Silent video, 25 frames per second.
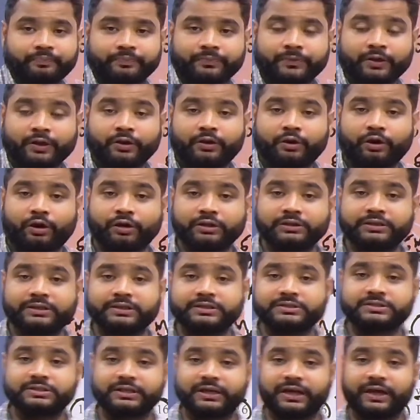All these
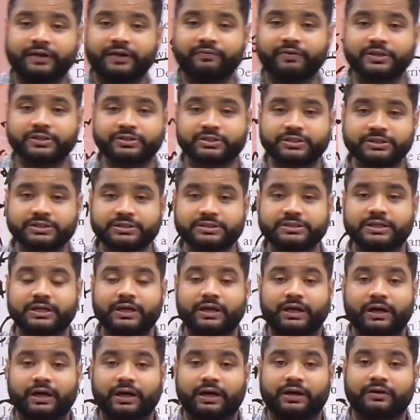derivations
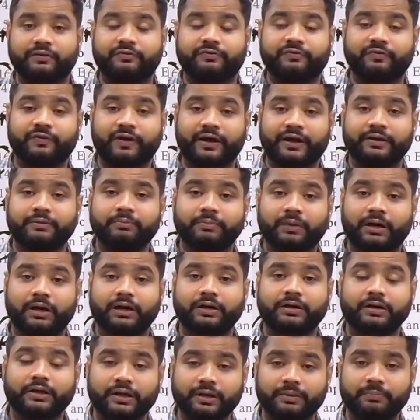are a 5-mark
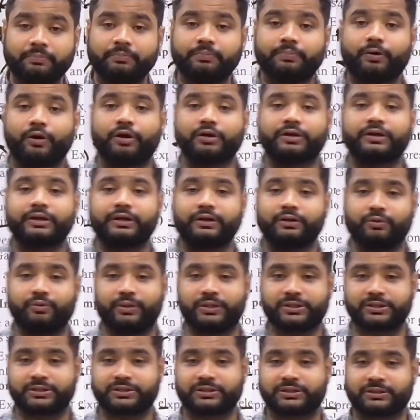important
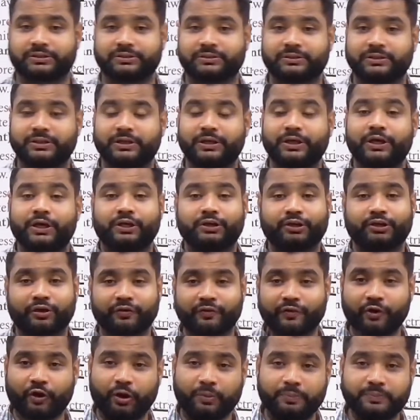question. Now if
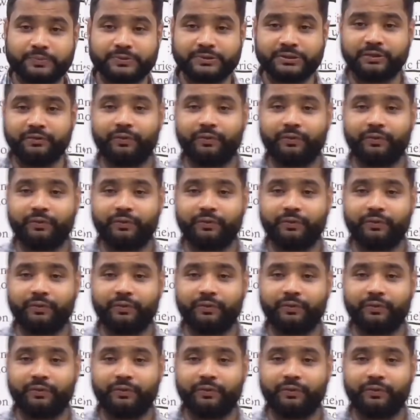you observe one